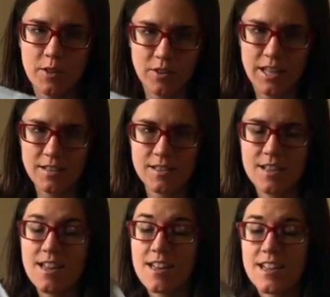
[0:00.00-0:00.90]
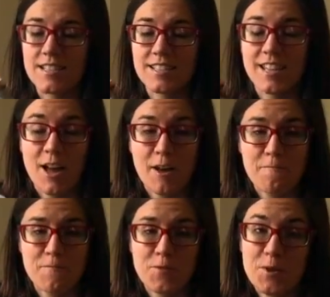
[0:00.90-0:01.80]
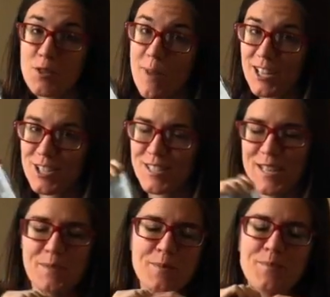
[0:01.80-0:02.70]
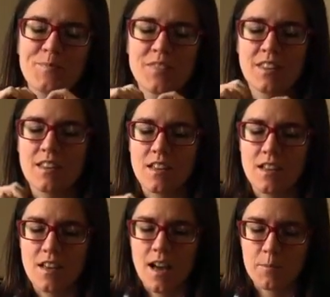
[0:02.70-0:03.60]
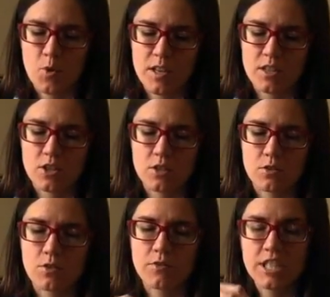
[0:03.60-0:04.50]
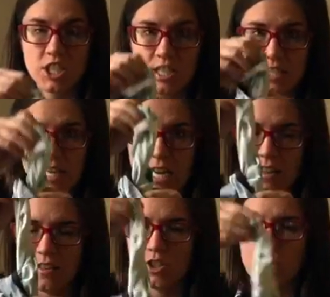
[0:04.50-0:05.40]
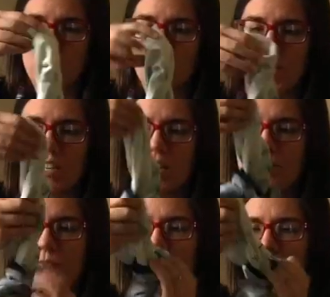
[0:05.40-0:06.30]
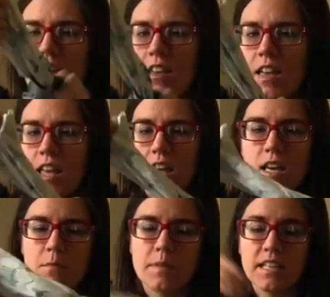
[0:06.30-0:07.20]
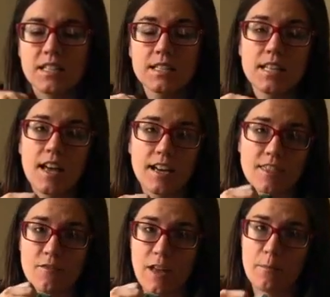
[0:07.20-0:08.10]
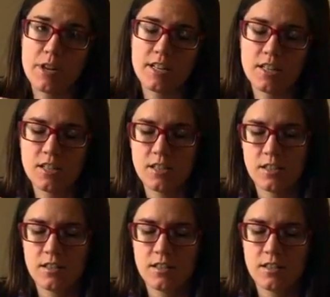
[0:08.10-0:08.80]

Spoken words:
pillowcase, it's time for the magic step. I'm going to reach inside the tube here and begin to tug at the fabric.